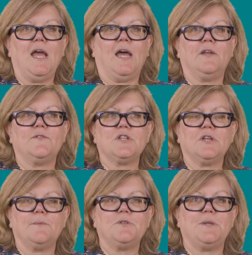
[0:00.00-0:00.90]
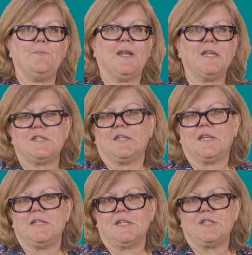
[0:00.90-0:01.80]
and over time she managed her
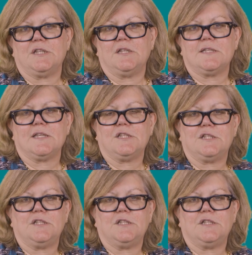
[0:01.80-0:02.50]
condition such